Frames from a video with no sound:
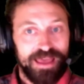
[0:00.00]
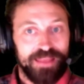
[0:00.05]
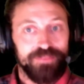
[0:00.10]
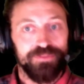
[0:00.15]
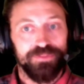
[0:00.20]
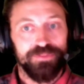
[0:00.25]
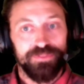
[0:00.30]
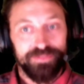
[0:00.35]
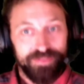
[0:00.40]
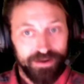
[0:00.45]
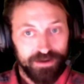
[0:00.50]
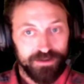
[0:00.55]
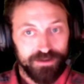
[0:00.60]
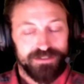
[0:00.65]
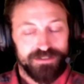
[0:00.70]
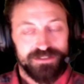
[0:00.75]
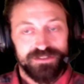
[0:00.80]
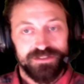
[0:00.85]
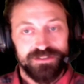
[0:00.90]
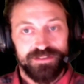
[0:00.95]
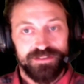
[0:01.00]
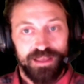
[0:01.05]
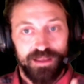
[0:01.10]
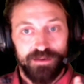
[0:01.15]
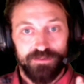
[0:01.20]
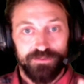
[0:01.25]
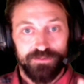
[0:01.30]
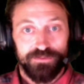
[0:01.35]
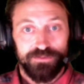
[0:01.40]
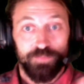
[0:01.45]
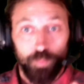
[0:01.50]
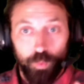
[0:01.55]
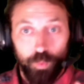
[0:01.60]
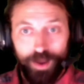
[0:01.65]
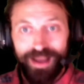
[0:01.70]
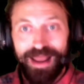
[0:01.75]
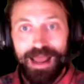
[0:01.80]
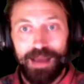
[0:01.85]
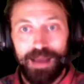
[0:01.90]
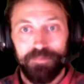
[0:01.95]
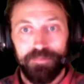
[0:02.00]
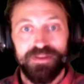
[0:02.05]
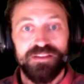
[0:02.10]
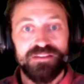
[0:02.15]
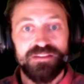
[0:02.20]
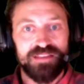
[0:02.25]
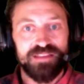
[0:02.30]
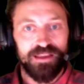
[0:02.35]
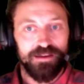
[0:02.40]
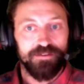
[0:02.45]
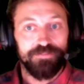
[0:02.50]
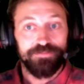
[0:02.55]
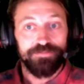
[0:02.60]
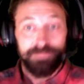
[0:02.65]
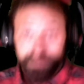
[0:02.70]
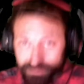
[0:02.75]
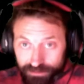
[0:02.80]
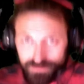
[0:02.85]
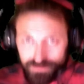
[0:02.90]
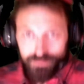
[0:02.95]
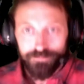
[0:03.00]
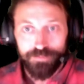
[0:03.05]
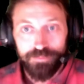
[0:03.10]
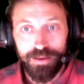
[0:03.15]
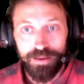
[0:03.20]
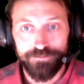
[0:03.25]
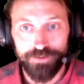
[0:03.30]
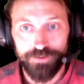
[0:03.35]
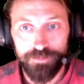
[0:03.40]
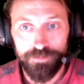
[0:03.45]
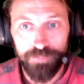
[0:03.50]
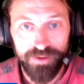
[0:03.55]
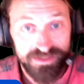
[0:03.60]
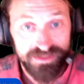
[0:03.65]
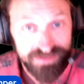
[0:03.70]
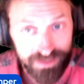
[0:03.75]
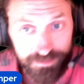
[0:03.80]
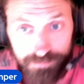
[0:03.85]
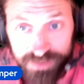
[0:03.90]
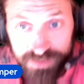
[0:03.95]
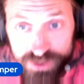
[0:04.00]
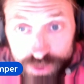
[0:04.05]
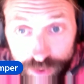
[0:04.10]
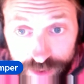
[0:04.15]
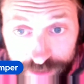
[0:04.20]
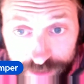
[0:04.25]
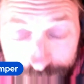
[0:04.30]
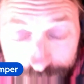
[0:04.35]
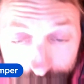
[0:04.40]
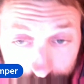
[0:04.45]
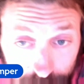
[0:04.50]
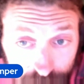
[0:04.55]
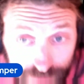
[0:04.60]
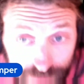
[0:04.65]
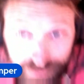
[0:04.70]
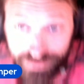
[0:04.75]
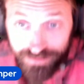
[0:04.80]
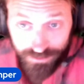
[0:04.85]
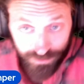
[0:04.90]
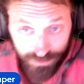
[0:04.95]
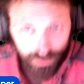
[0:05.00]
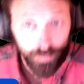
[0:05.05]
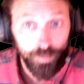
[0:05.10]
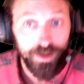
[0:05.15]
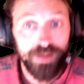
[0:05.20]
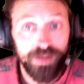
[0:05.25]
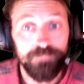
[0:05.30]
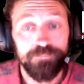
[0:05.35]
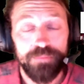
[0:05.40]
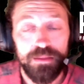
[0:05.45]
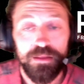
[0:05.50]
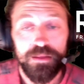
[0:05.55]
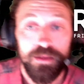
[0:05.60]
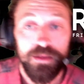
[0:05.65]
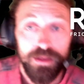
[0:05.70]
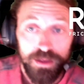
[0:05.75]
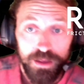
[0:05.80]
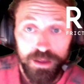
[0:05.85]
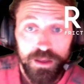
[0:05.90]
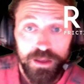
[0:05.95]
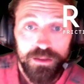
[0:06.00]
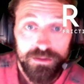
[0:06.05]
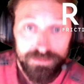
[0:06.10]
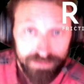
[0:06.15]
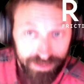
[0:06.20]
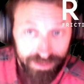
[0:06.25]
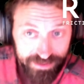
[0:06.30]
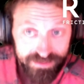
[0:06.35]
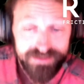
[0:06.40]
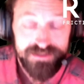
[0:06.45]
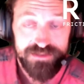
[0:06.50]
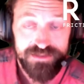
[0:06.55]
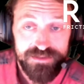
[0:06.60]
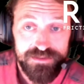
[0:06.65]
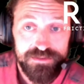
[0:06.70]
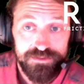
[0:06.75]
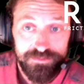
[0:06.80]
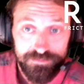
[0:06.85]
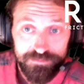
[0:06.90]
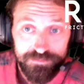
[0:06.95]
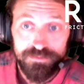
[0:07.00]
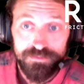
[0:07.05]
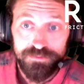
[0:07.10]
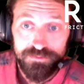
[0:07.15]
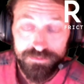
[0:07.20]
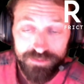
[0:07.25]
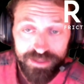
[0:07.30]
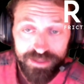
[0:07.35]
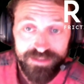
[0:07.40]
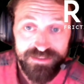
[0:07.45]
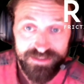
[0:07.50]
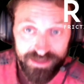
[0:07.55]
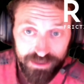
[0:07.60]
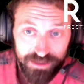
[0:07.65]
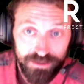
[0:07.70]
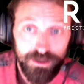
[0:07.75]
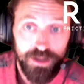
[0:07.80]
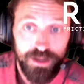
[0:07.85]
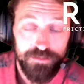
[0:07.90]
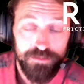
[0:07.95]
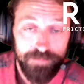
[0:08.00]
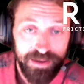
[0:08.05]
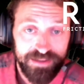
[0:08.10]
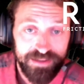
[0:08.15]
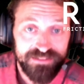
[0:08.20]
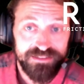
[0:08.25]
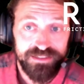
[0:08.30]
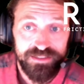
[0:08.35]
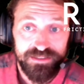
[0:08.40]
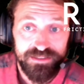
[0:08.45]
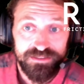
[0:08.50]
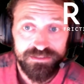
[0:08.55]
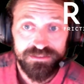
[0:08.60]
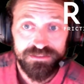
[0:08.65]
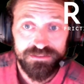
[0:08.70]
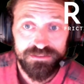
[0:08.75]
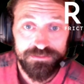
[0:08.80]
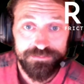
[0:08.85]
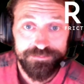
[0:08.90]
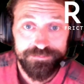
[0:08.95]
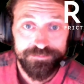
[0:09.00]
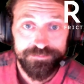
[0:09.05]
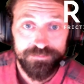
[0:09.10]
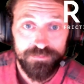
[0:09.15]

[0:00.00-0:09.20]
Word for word: then there's then what happens if the everybody's like majority people are like, you know what? Let's let's kill all the Mexicans